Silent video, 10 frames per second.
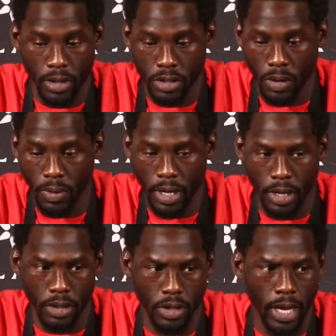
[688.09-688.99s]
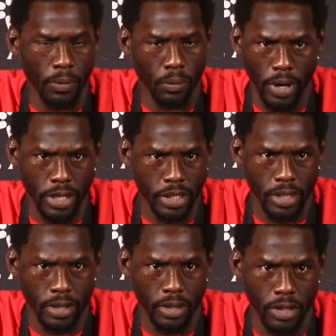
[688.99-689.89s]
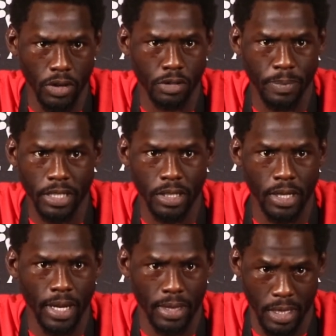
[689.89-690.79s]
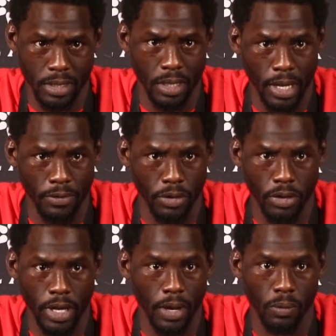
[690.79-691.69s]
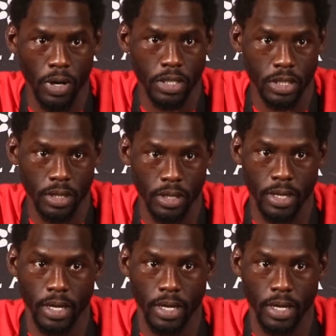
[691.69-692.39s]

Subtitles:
So you can't rush it. You know, especially at this level, you can't rush it.